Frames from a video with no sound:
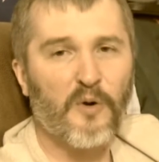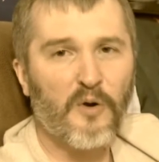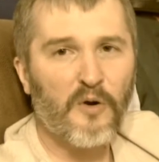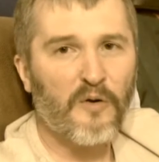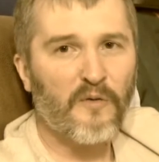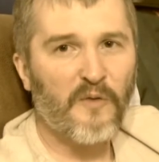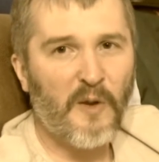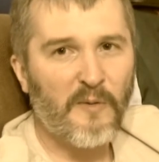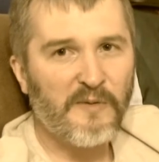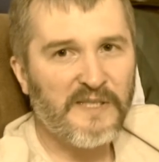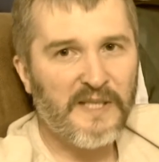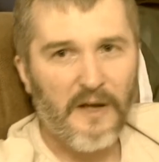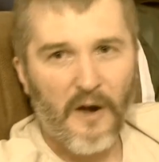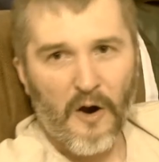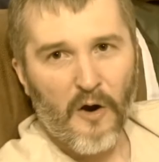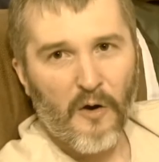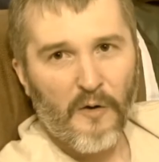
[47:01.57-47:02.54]
improve, they would
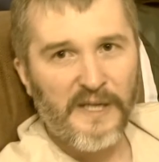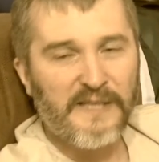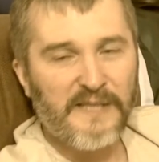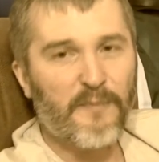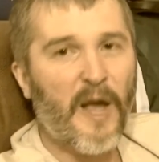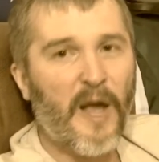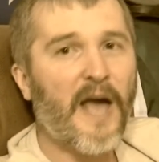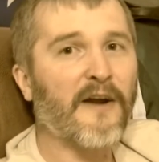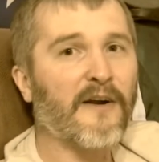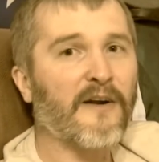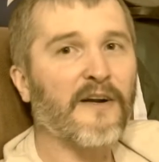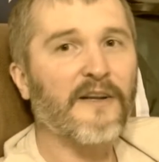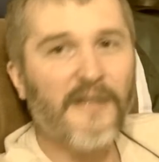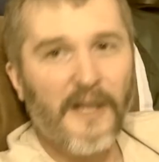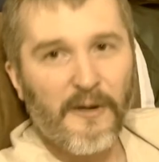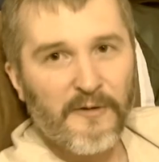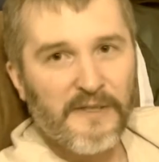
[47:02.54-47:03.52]
say, oh, he's better,
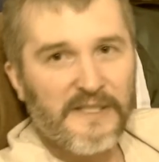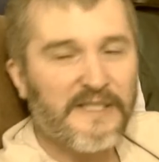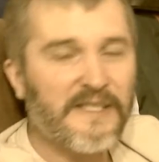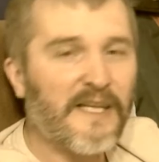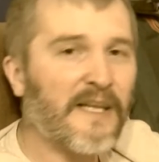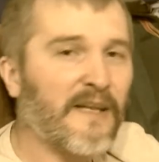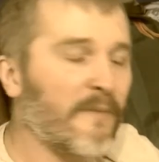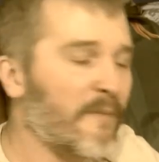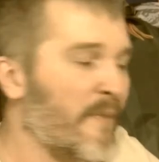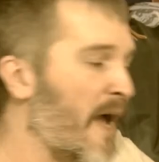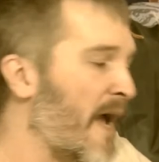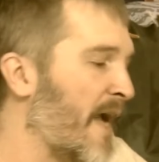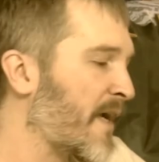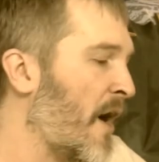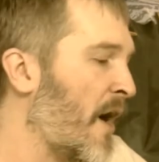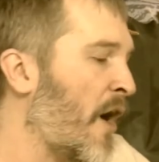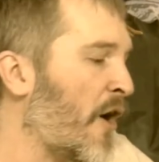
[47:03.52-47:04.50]
and they would send him
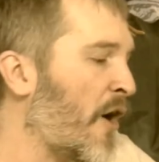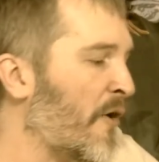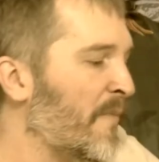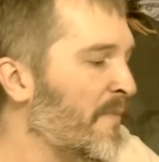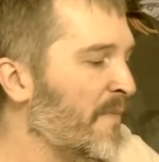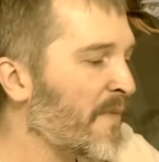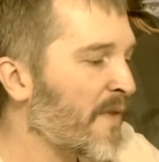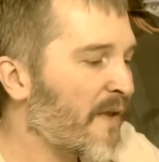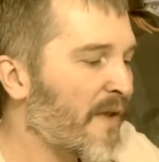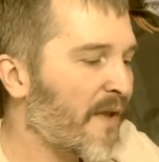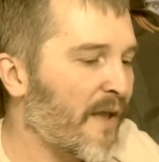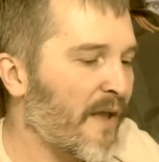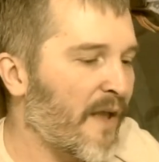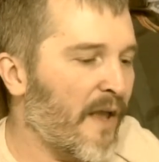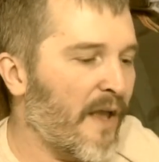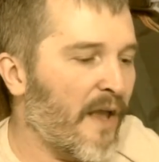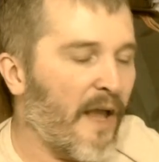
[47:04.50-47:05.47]
back home.
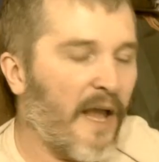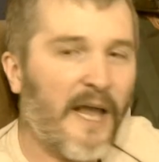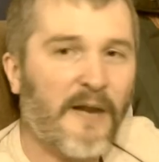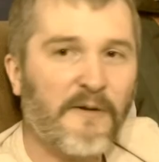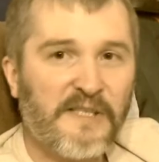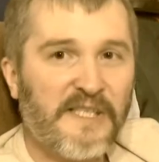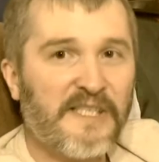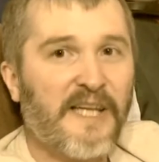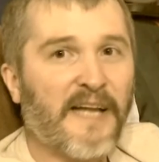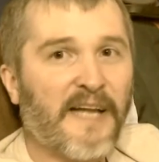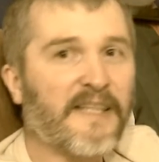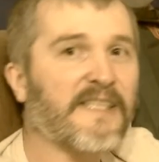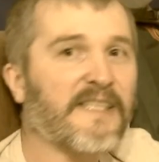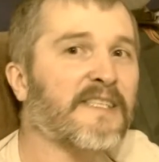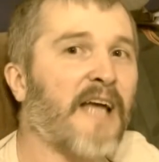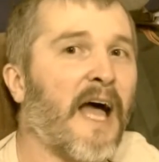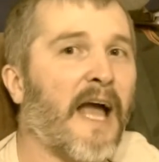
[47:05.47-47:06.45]
And it was just like
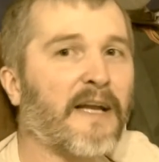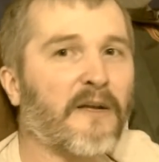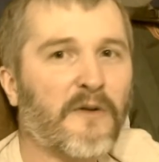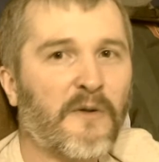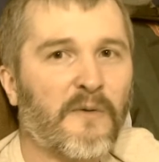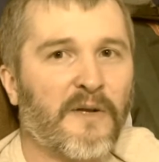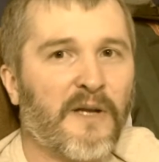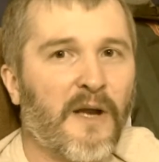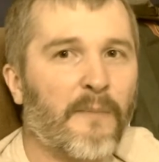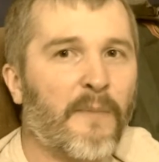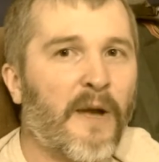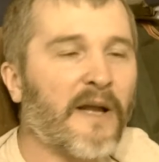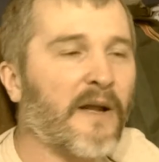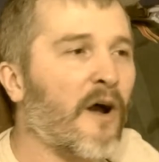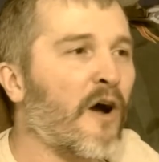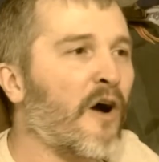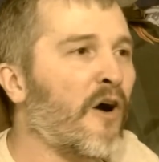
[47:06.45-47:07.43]
this cycle. You would come
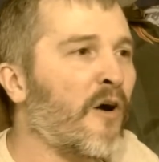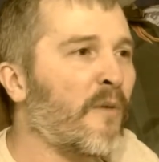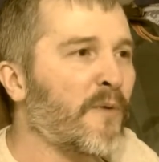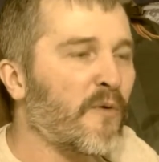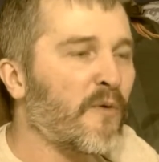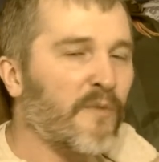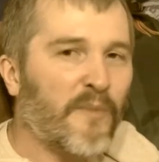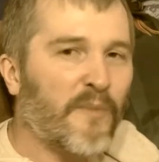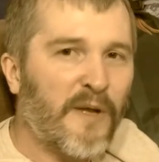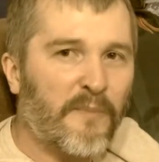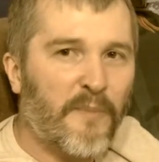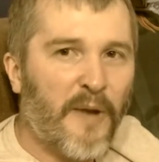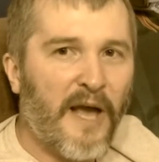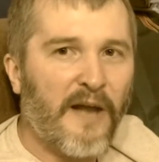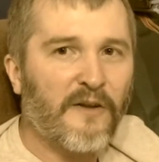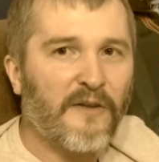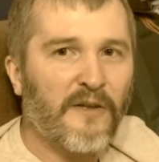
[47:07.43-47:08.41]
back home, you would be
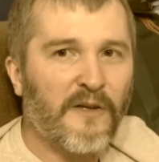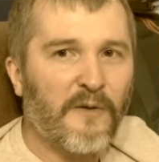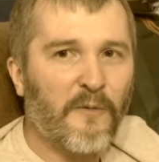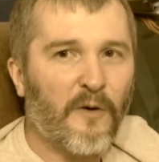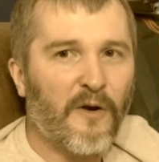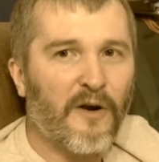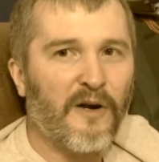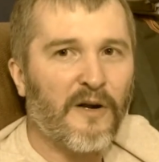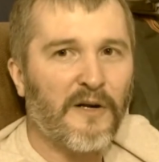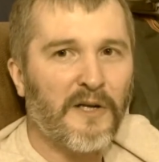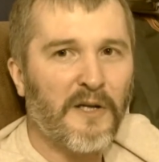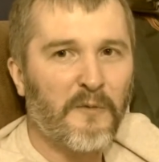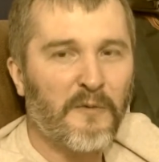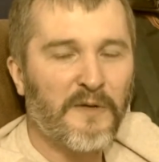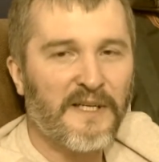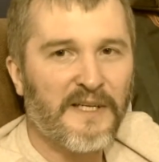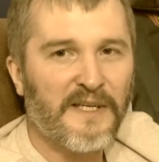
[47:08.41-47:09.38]
better than you were,
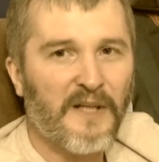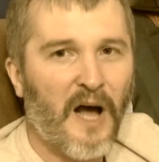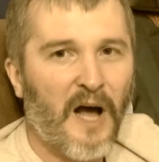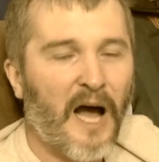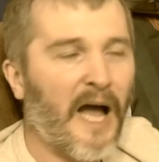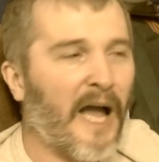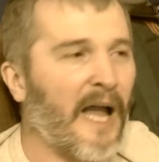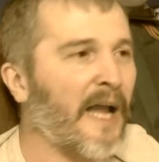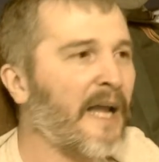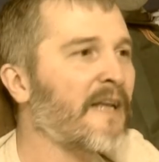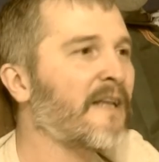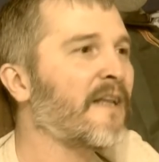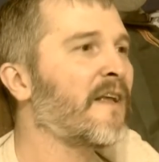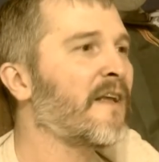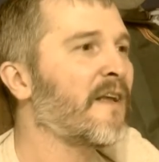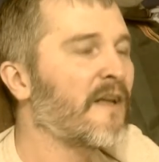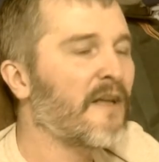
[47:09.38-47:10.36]
you would
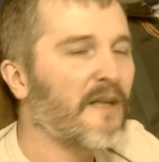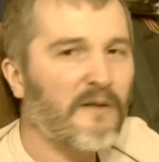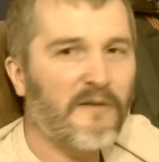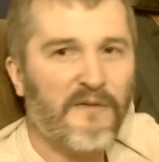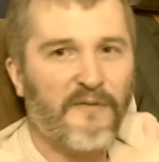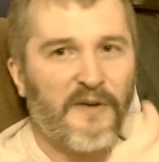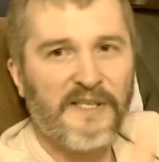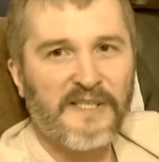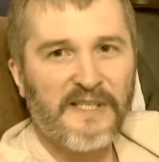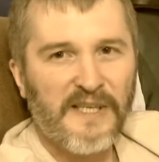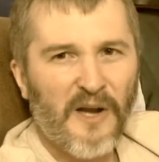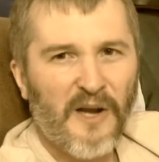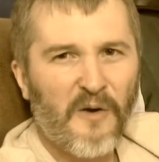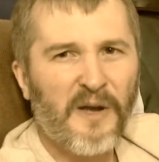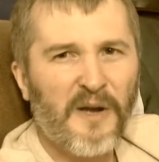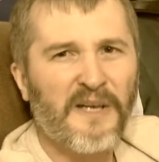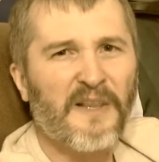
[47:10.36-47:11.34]
decline, you would eventually
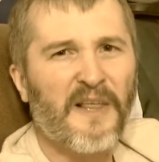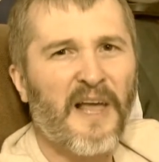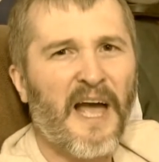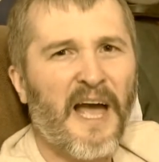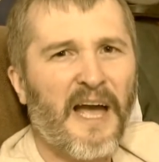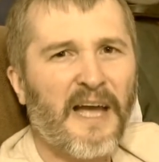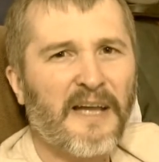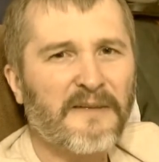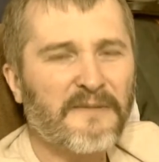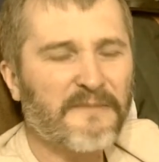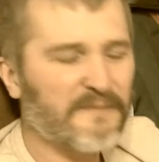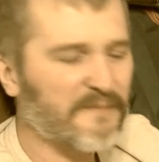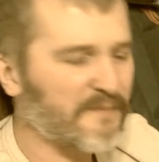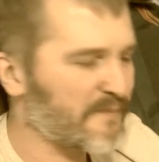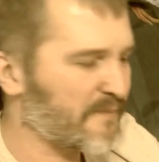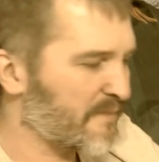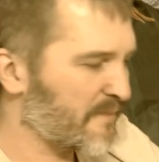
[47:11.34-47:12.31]
go into that,